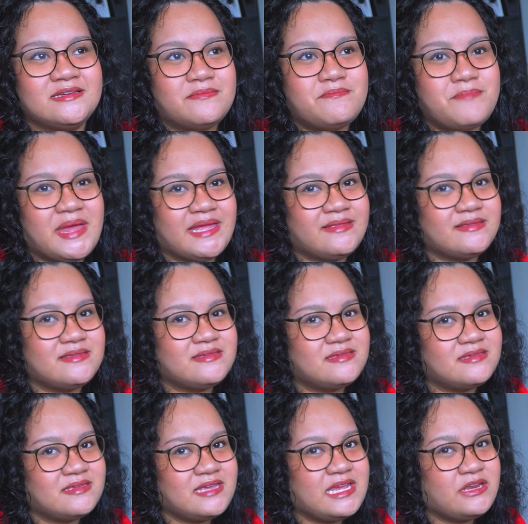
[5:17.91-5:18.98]

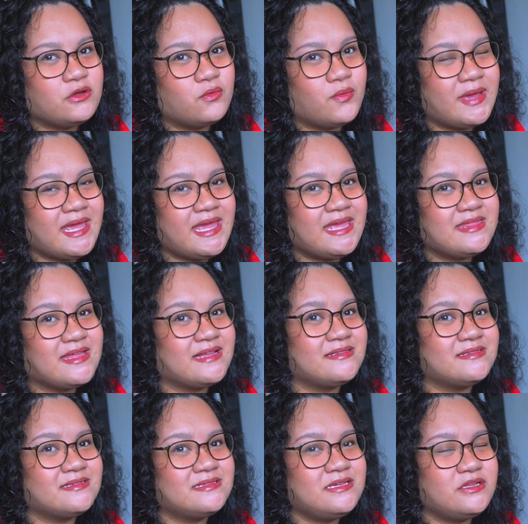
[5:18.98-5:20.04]
meant in a way
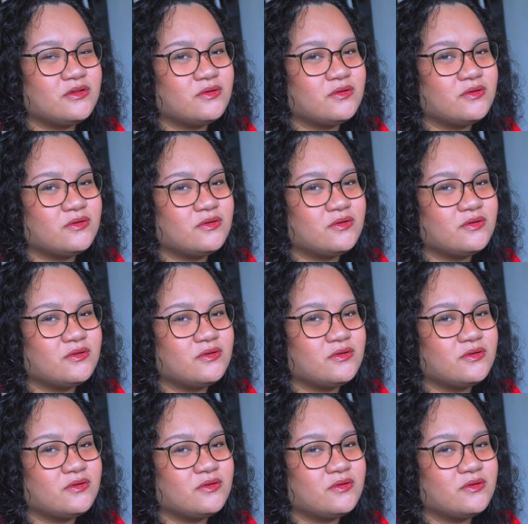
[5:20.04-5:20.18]
that's,